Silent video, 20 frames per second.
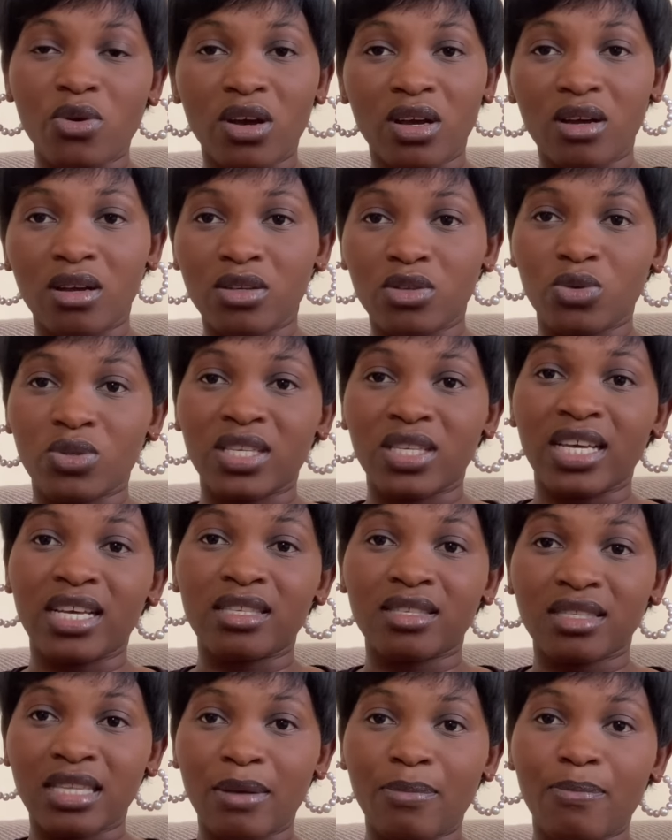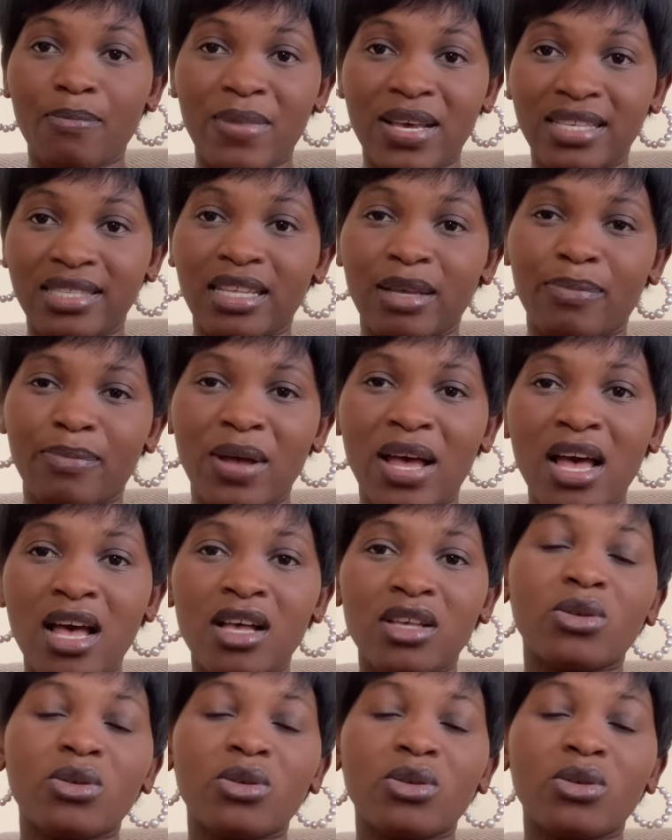you want to take step by step.